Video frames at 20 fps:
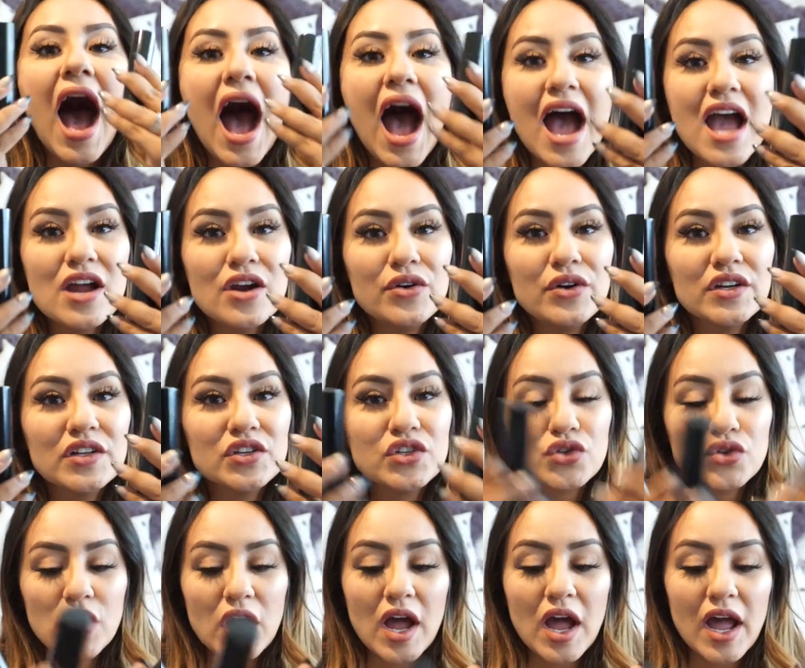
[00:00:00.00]
I already
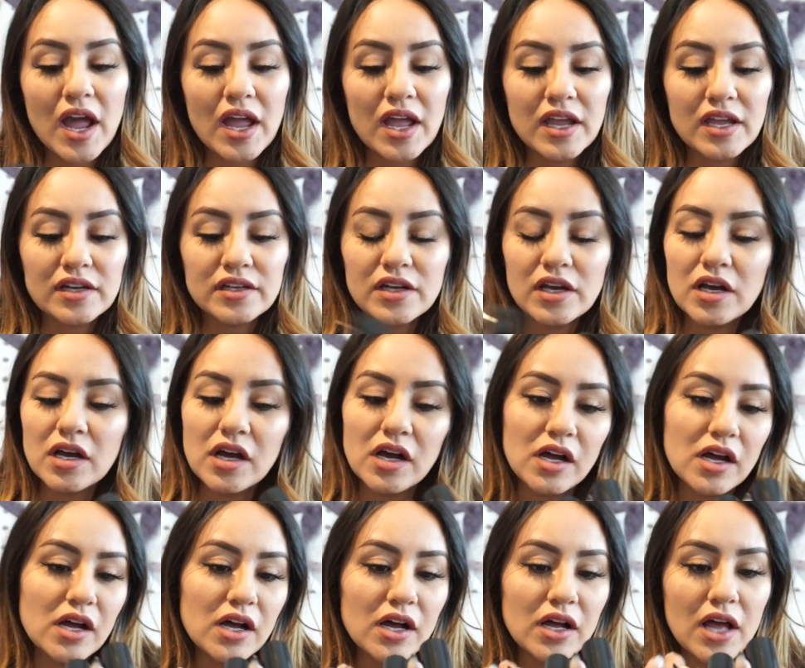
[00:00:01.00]
tried,
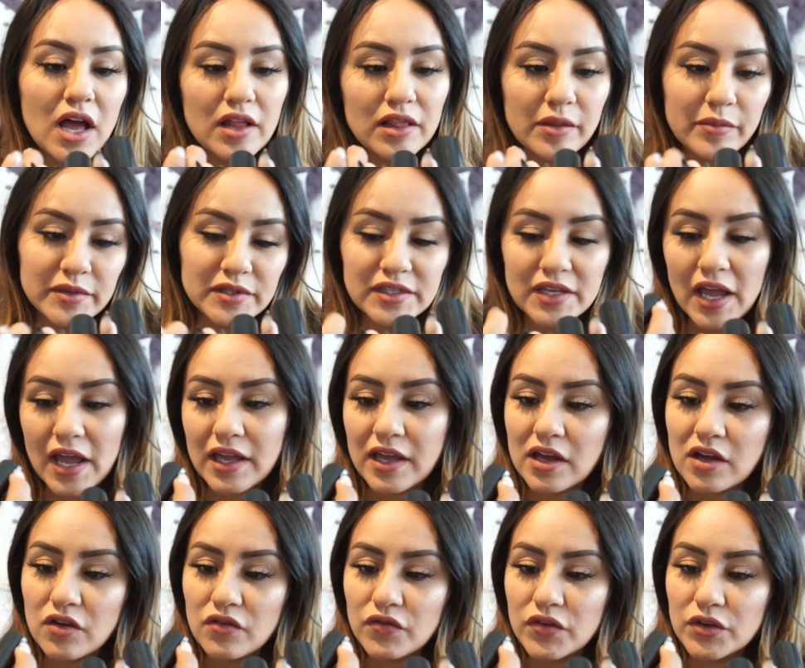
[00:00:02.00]
uh, and let me see, I
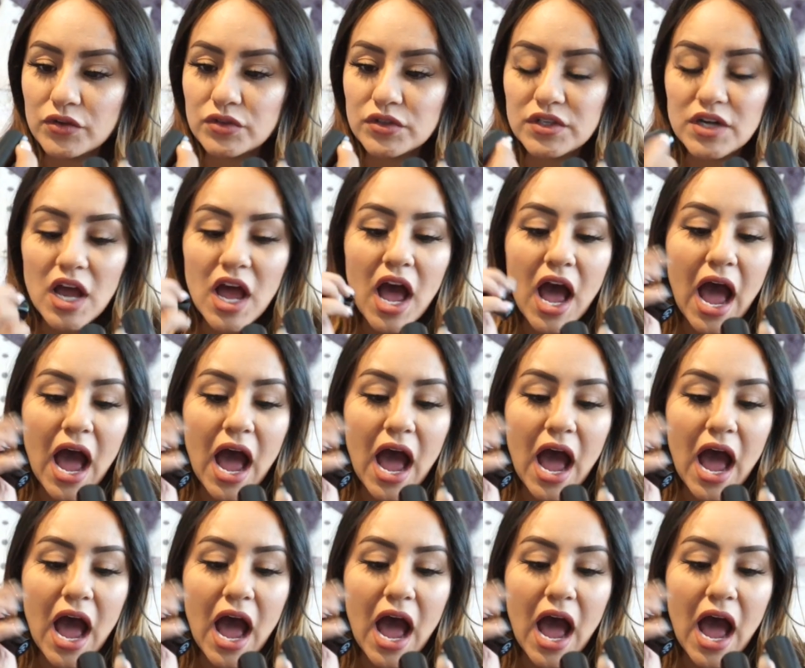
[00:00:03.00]
get confused.